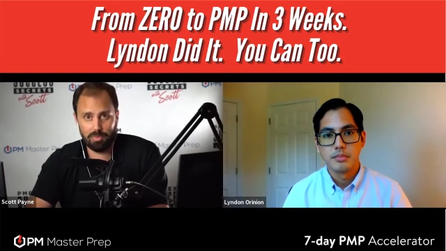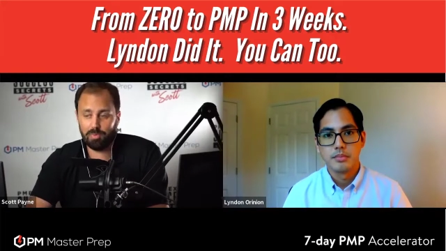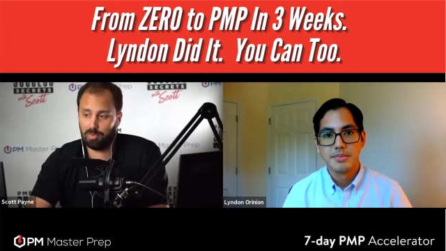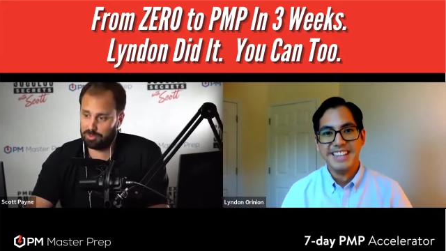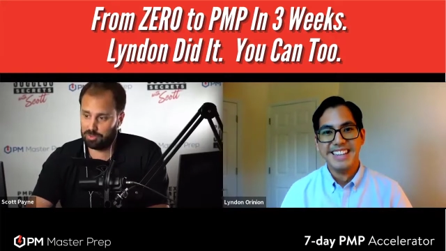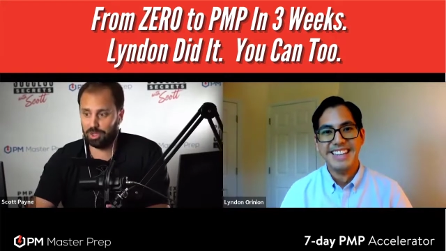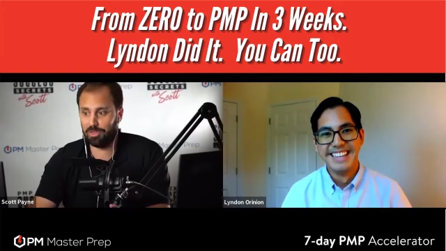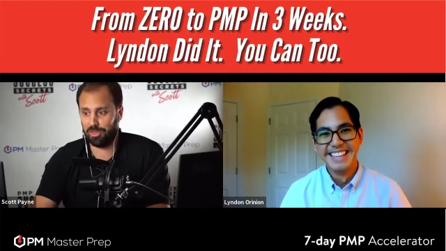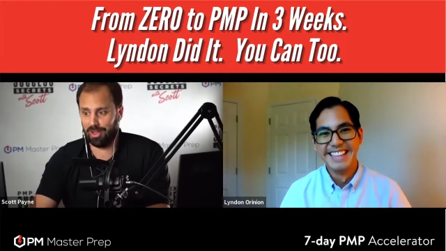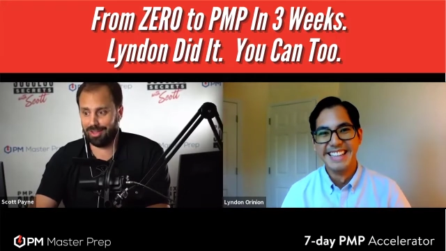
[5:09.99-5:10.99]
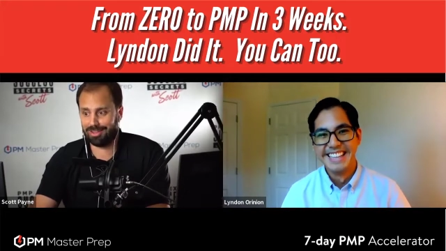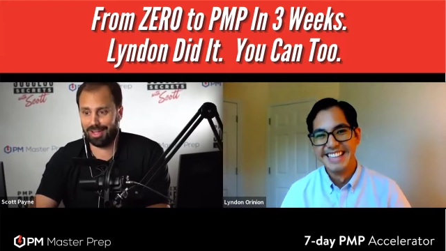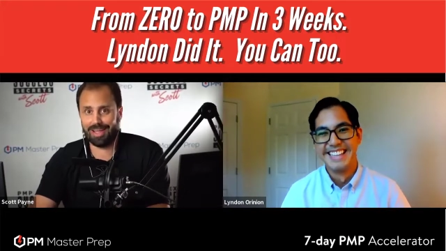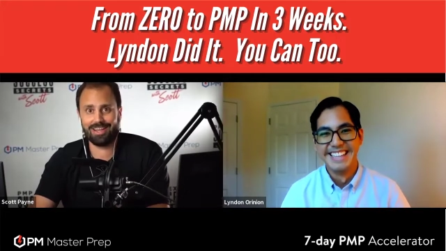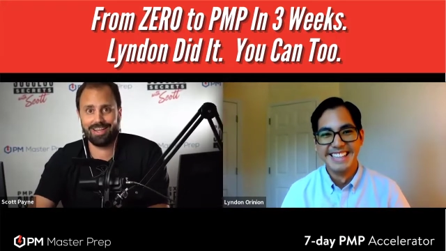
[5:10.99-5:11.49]
Speaker 1: It's good thing,
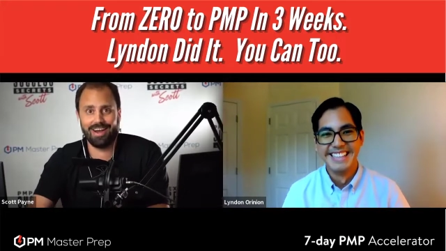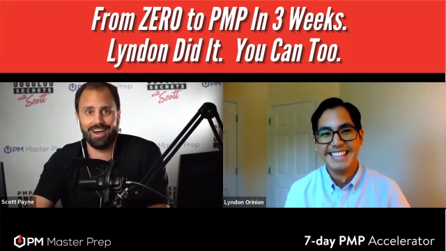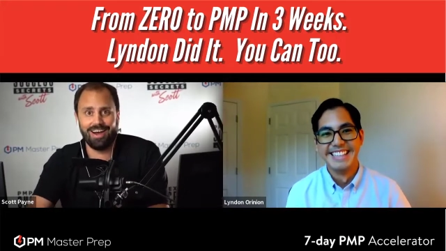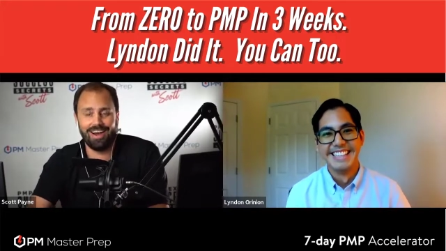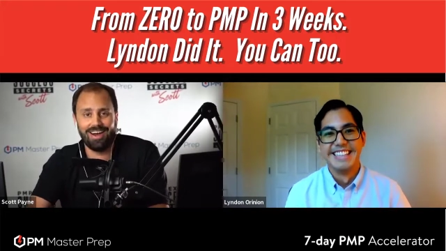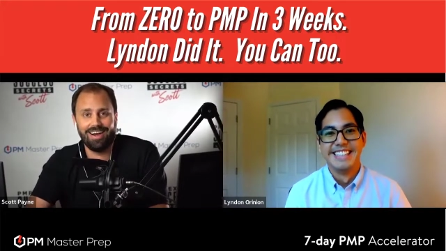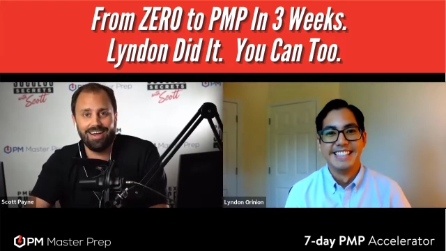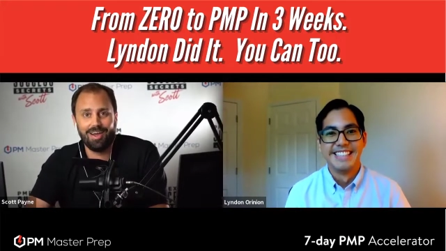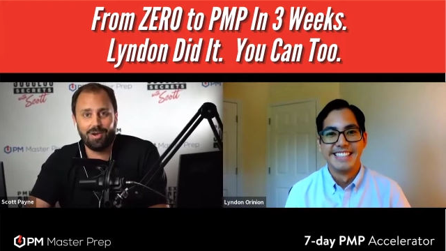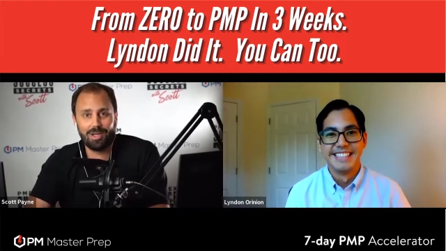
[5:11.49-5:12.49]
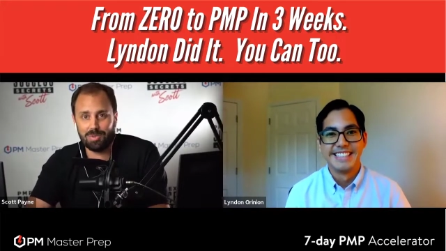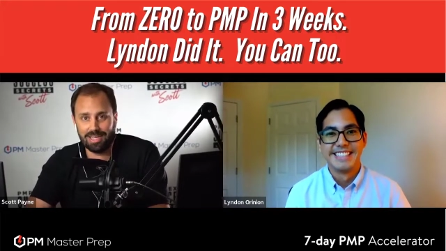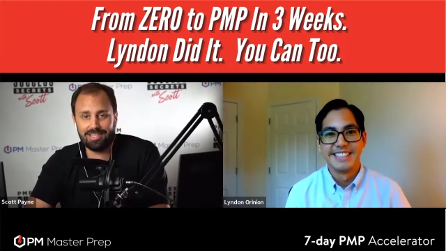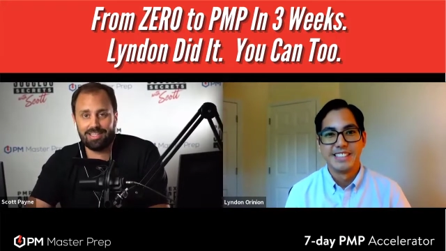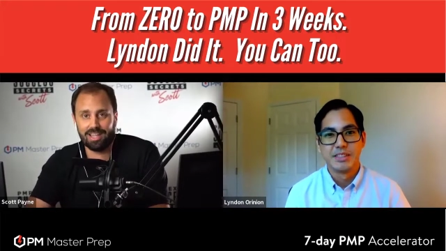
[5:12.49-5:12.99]
like because uh, we
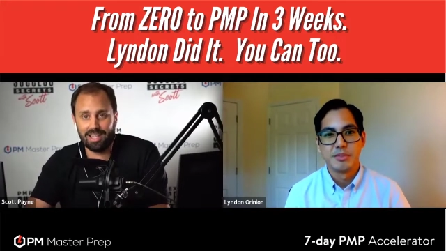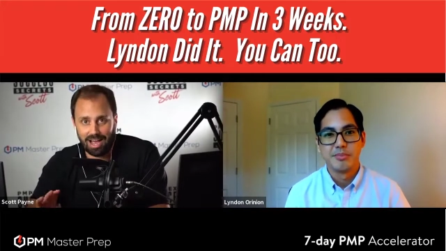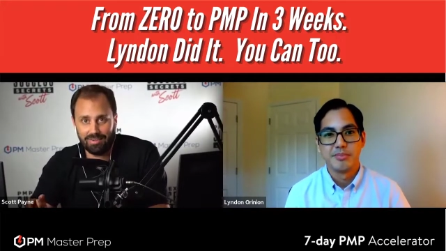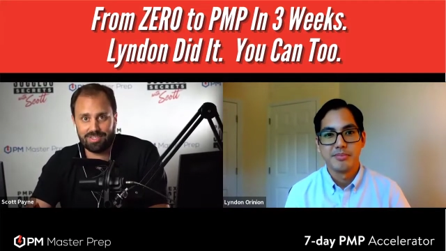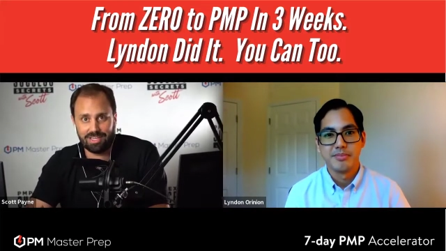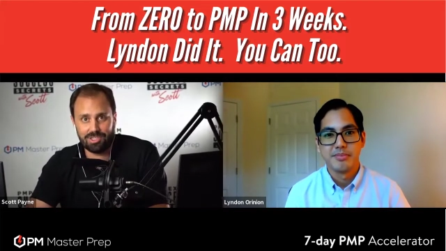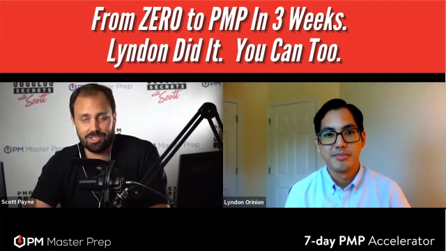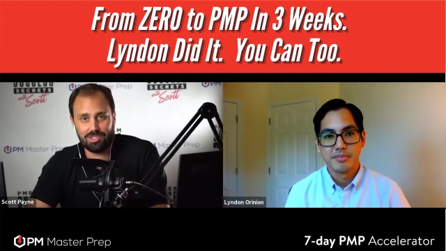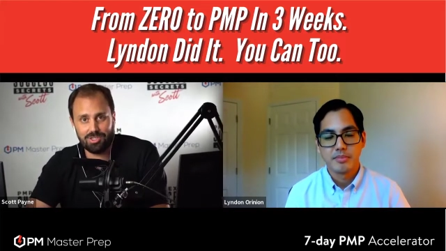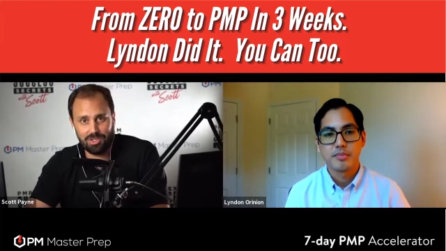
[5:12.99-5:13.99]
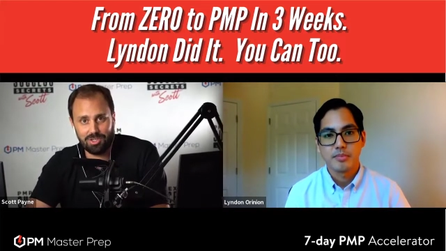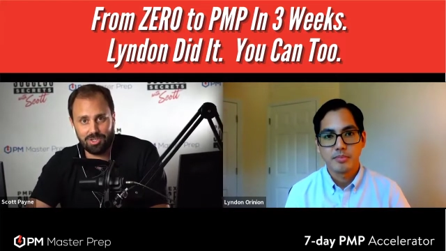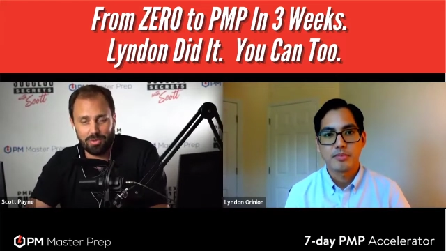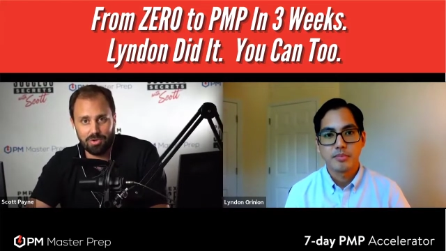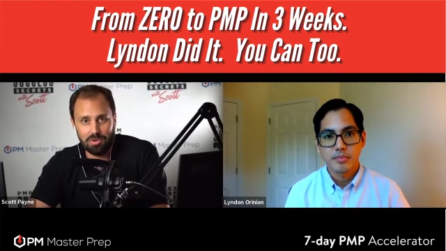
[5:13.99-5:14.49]
did the live sessions, you know, with
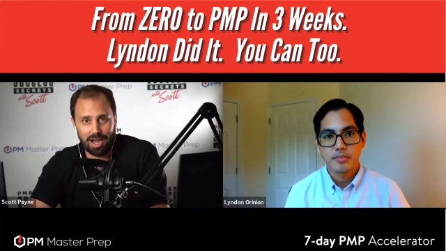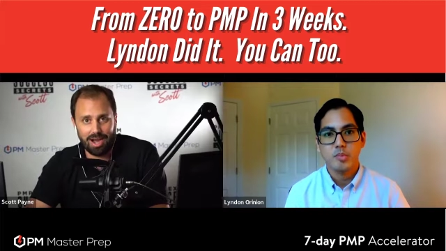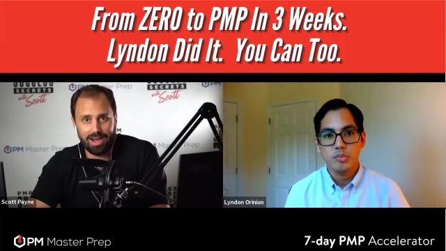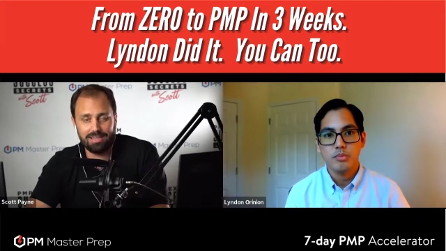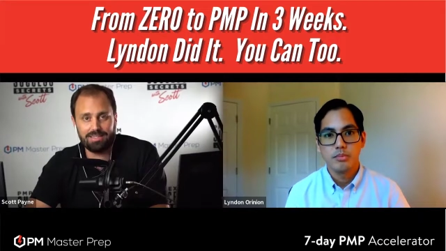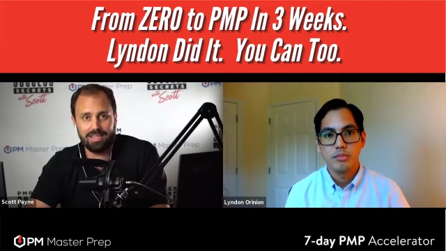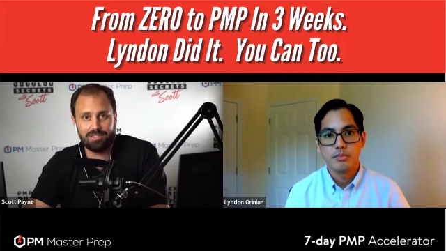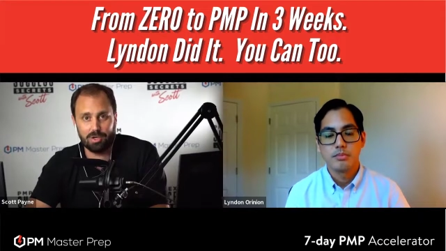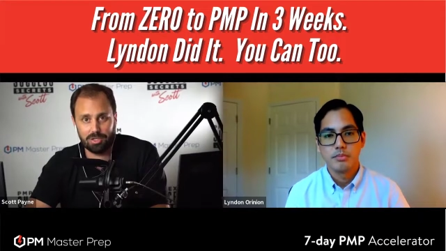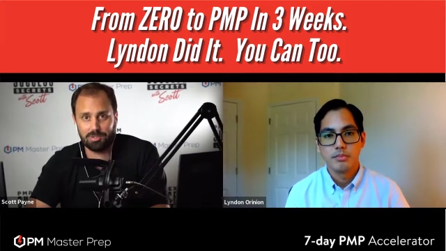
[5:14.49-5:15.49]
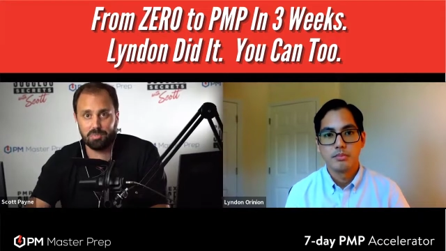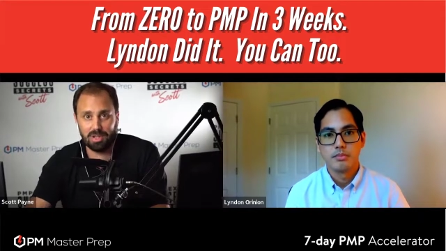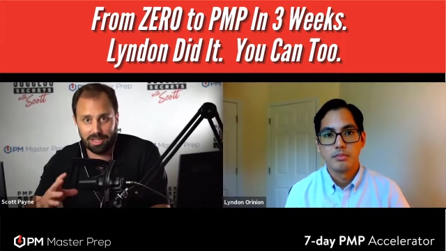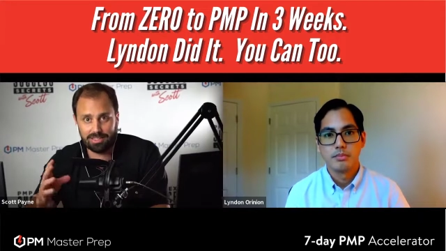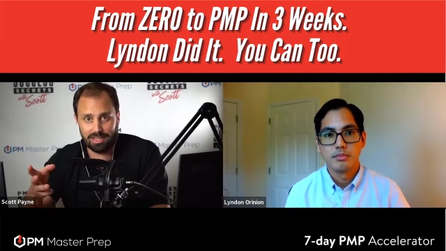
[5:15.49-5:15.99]
you guys, and so because
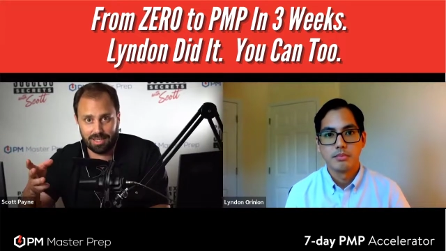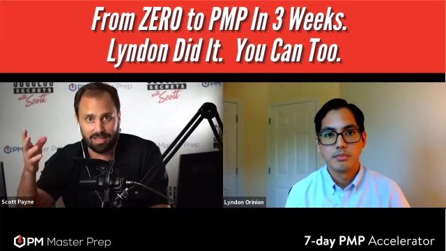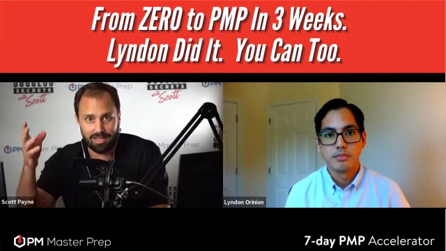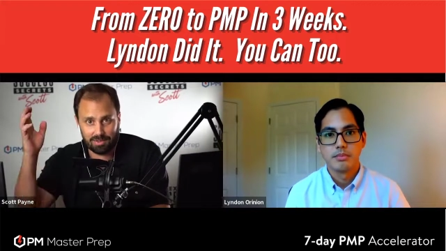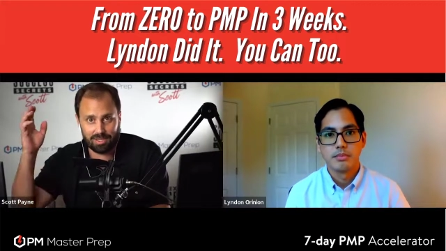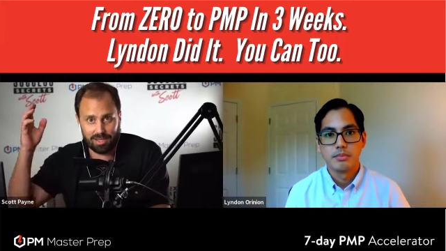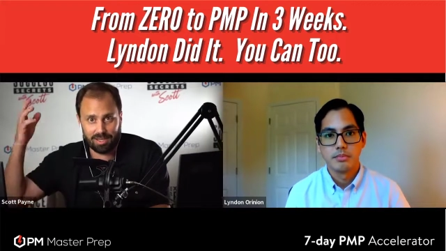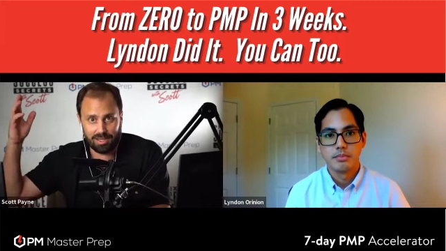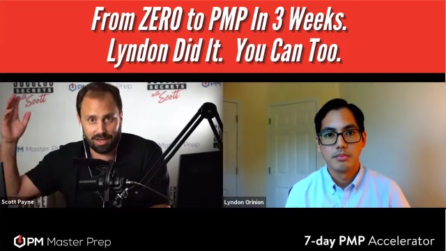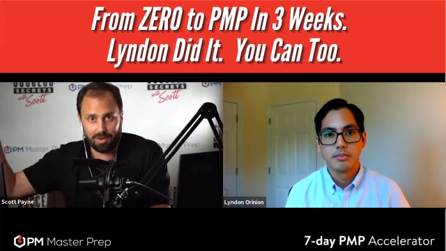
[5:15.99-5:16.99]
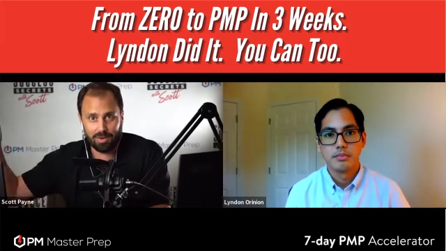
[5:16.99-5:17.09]
Melissa, the you know,